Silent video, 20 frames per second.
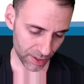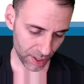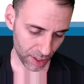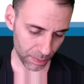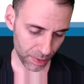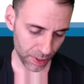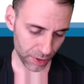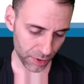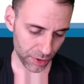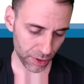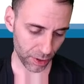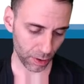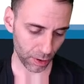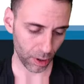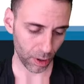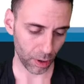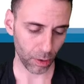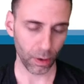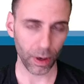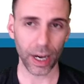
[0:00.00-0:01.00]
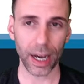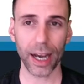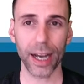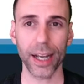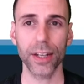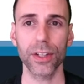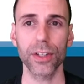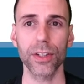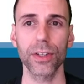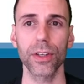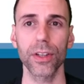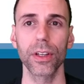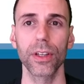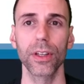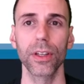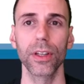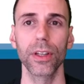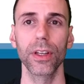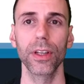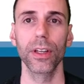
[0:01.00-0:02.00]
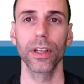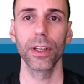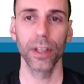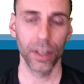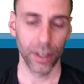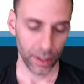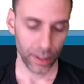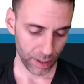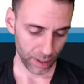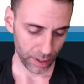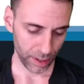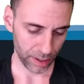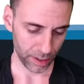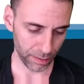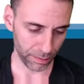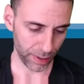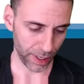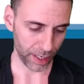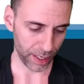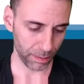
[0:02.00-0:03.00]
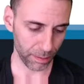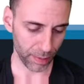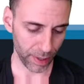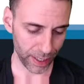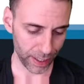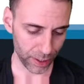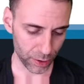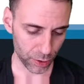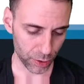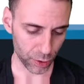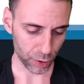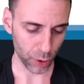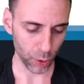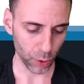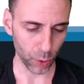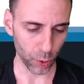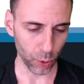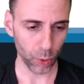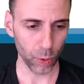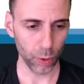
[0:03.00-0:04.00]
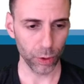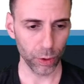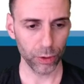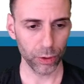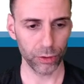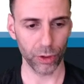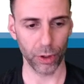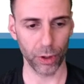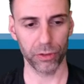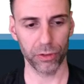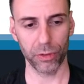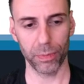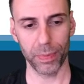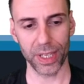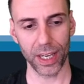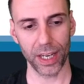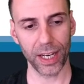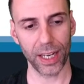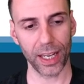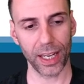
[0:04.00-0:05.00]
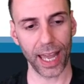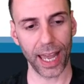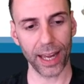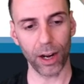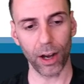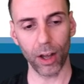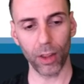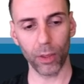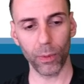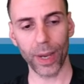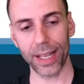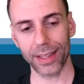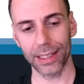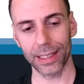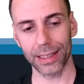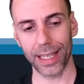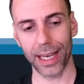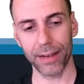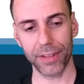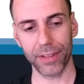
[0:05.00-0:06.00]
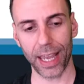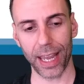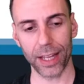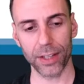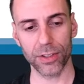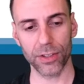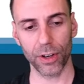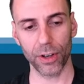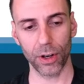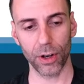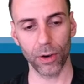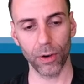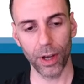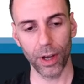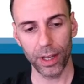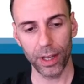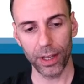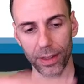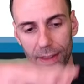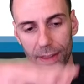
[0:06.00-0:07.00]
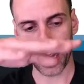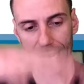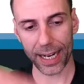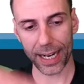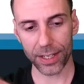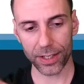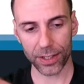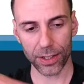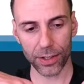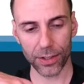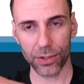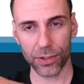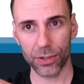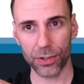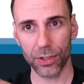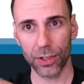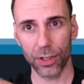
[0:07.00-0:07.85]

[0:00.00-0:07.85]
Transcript: to be 0 height divided by 2. So it's beginning at all the way at the left at 0. The height is